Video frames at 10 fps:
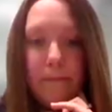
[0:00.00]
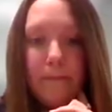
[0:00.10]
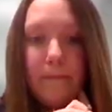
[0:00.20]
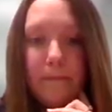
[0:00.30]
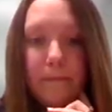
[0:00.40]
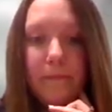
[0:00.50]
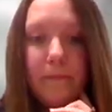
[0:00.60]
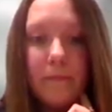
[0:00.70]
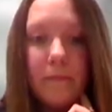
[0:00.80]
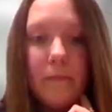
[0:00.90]
But then
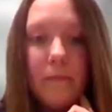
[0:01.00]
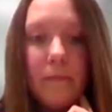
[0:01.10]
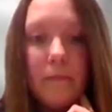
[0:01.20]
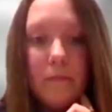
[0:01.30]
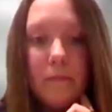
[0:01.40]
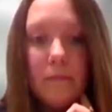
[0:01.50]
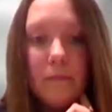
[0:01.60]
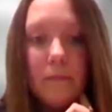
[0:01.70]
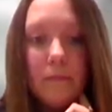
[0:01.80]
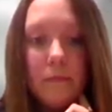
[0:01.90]
there are several,
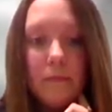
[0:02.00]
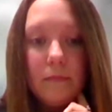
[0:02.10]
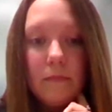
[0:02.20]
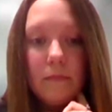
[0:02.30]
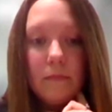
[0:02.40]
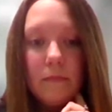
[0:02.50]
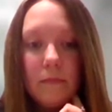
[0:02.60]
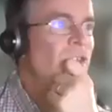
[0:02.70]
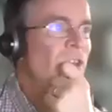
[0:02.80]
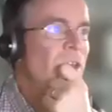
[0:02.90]
as we can
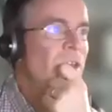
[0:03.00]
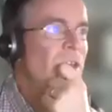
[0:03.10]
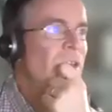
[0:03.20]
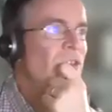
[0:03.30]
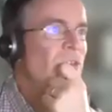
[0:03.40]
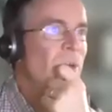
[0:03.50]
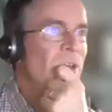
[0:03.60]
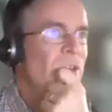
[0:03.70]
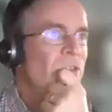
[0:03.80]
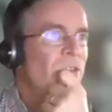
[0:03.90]
see, just by
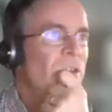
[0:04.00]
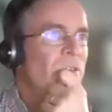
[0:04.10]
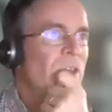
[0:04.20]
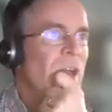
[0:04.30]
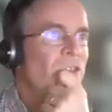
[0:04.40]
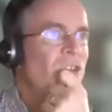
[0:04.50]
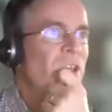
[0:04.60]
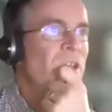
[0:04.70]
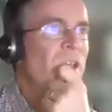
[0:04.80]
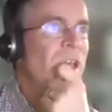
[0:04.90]
using that
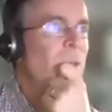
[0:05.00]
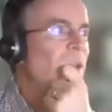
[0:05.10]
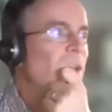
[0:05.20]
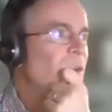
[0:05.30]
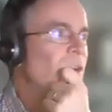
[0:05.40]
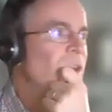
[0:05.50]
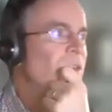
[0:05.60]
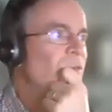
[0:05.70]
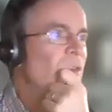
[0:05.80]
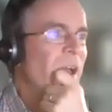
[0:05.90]
gene name and looking
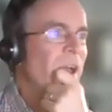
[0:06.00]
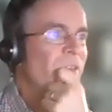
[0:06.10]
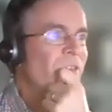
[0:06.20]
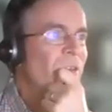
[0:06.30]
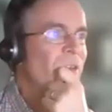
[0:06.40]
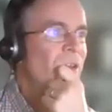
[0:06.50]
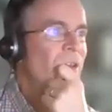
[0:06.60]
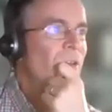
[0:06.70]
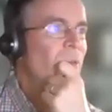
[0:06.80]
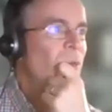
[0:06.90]
at rat,
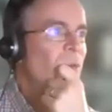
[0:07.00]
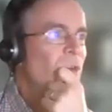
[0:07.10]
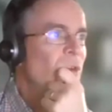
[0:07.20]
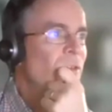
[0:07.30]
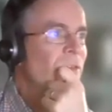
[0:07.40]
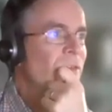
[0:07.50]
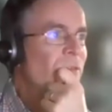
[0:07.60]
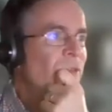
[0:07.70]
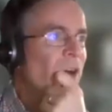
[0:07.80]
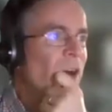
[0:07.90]
we've got
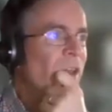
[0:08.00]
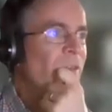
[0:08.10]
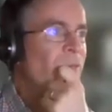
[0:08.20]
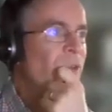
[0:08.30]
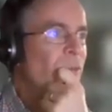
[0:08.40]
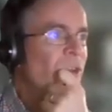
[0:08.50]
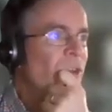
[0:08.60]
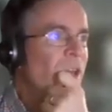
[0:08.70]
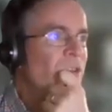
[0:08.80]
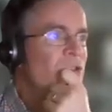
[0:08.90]
5 different
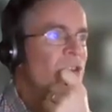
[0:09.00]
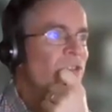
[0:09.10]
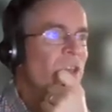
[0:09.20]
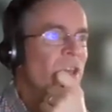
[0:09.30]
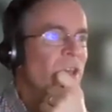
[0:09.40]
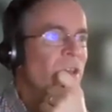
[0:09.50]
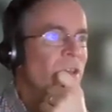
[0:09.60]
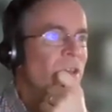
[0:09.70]
entries here.